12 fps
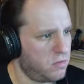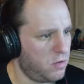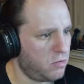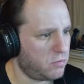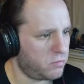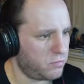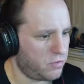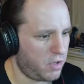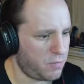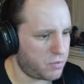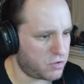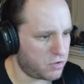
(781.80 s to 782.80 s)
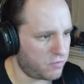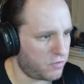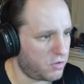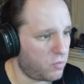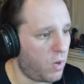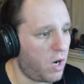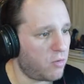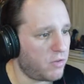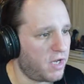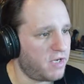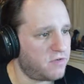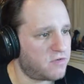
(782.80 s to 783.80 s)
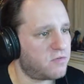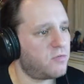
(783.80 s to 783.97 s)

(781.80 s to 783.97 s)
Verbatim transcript: Oh, temperature. Wow, nice.